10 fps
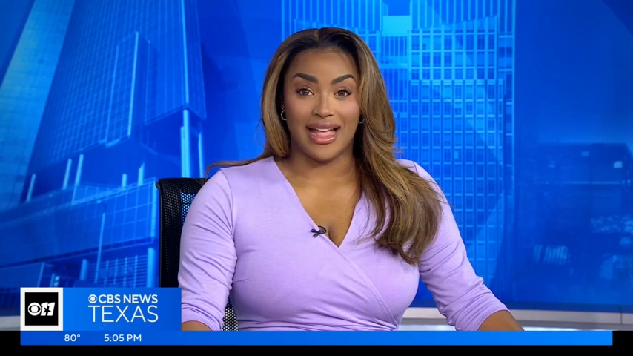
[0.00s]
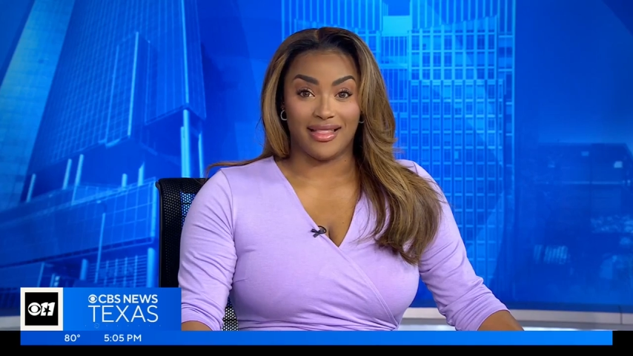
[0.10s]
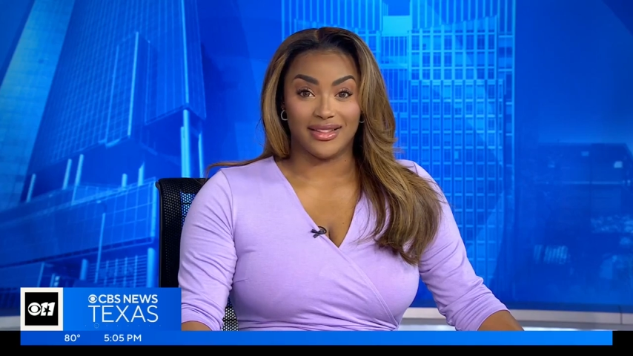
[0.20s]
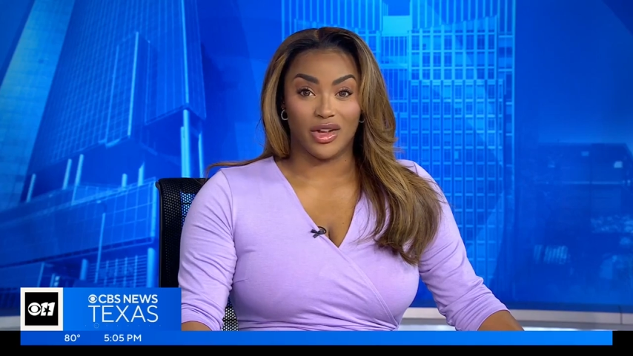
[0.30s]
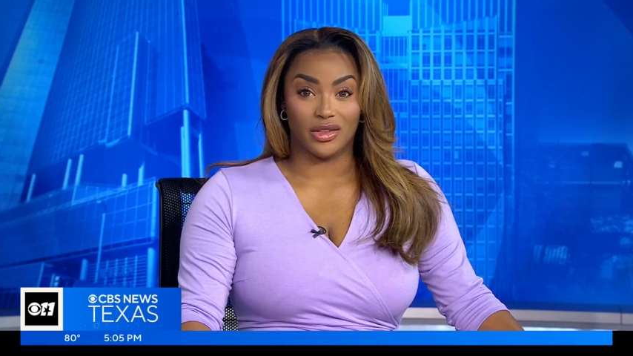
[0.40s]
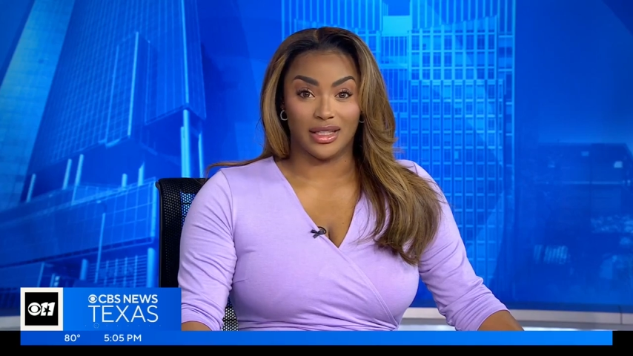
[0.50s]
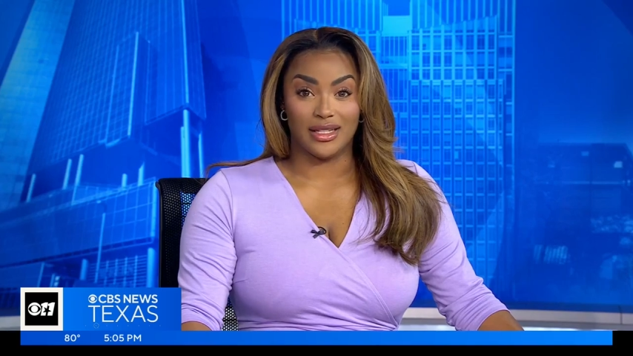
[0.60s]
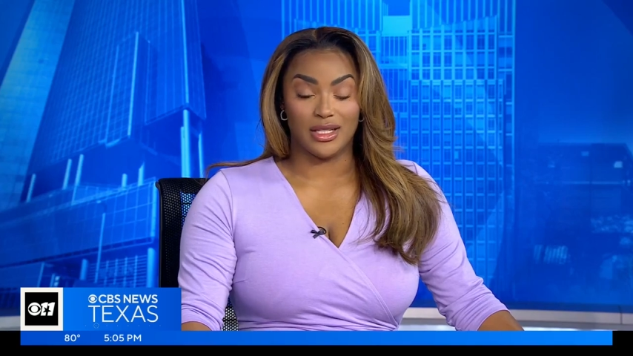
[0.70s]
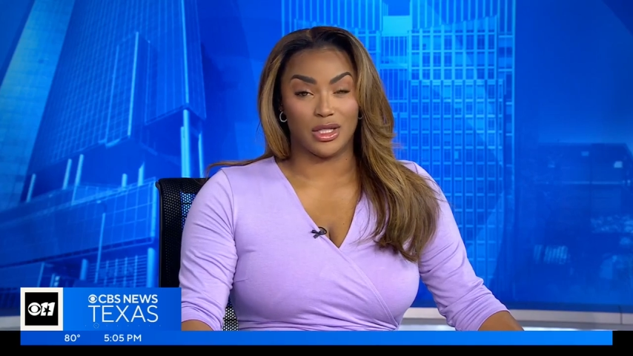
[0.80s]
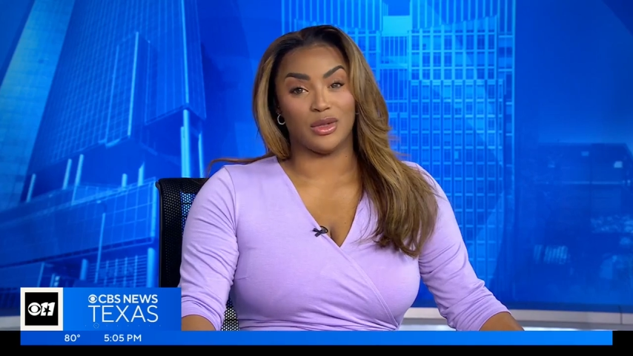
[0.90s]
Dallas
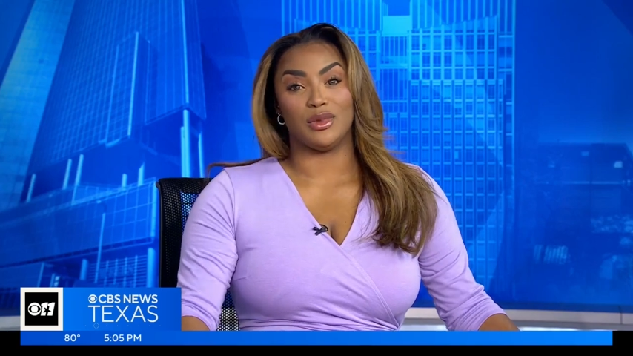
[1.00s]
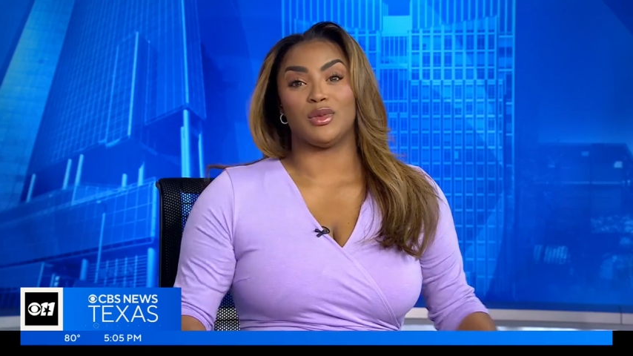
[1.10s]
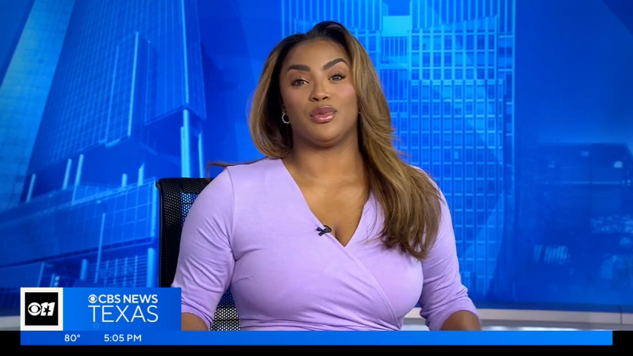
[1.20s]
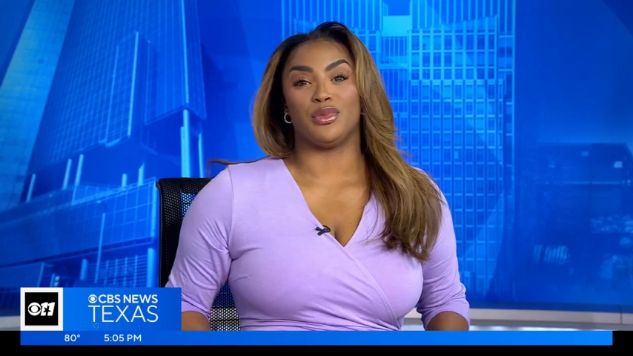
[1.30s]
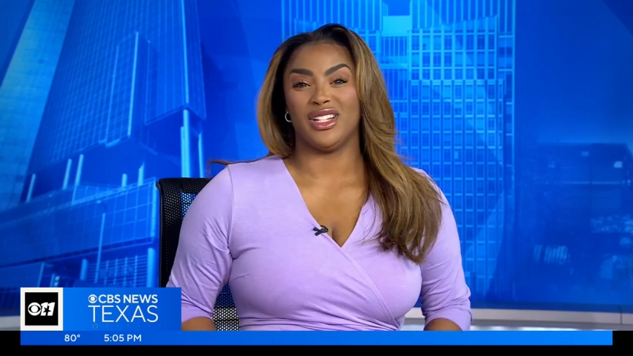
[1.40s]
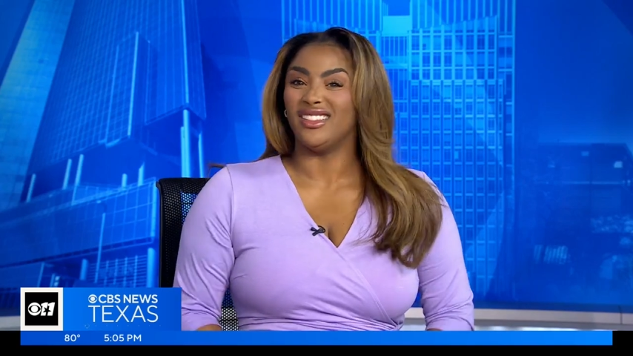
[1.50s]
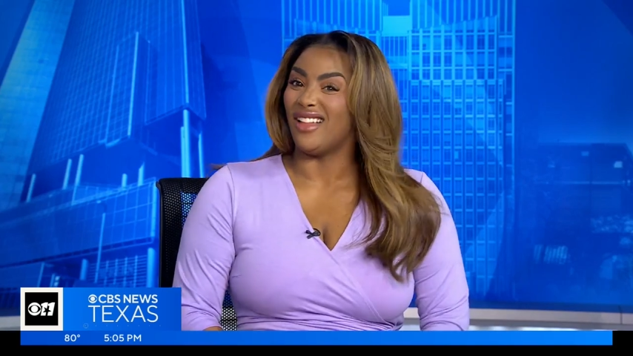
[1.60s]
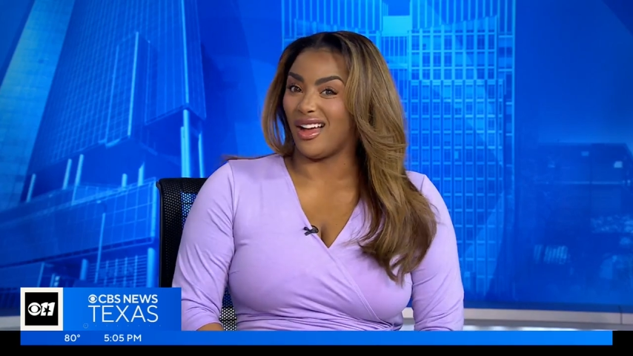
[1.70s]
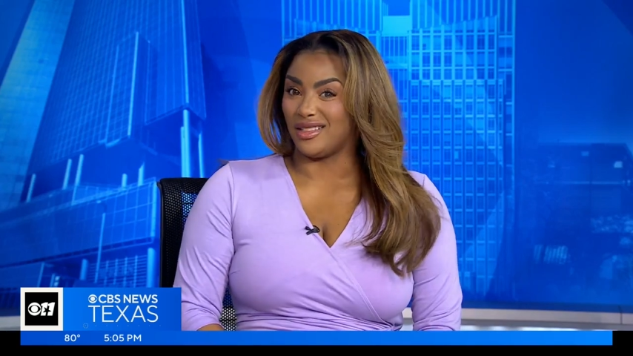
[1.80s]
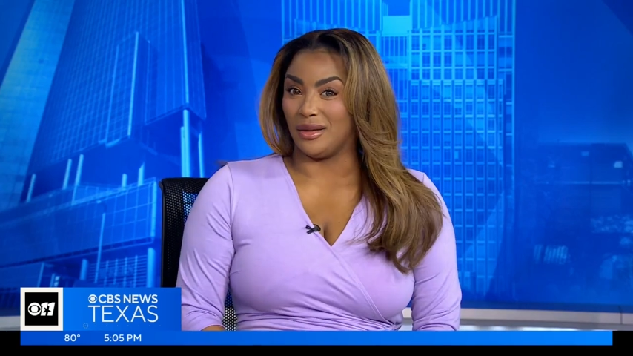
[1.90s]
online system's pretty
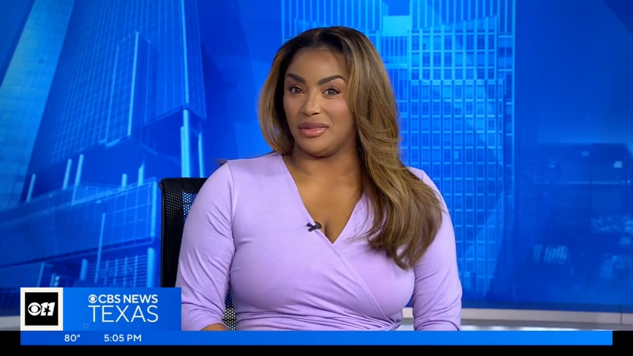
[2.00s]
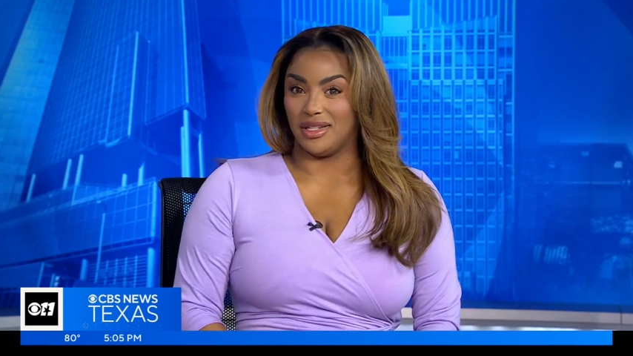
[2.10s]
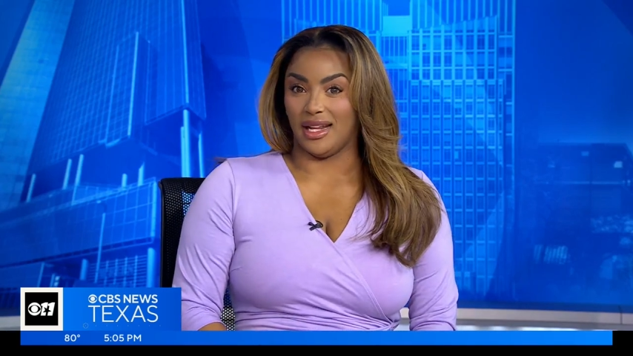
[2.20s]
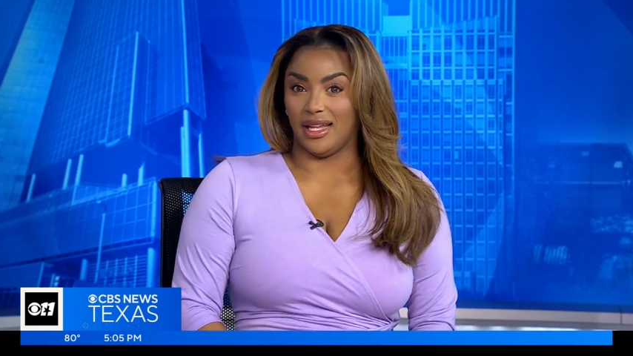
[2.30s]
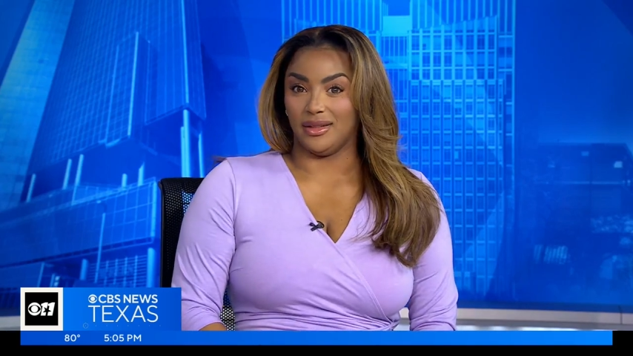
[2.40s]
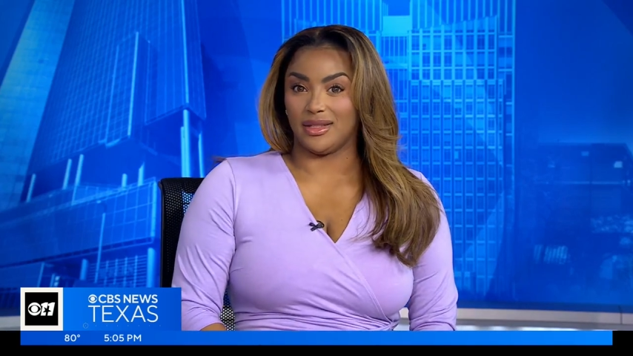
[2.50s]
locked up tonight.